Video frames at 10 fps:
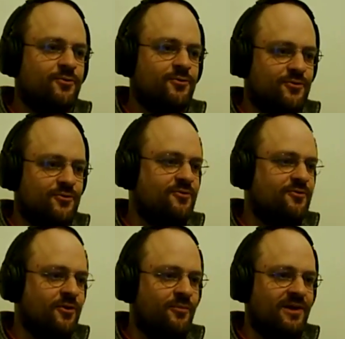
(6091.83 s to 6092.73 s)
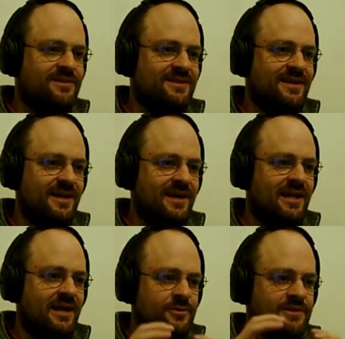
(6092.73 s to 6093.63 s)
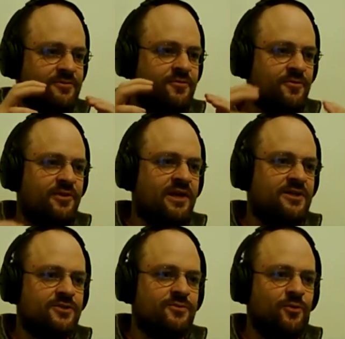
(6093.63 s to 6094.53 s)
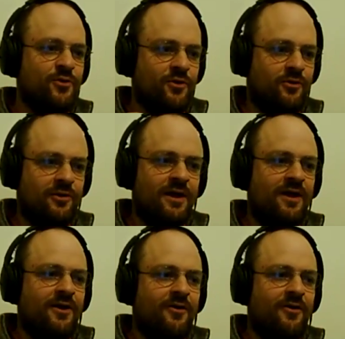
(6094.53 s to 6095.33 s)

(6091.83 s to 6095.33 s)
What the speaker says: to use the term as in AI, like what is the foundation model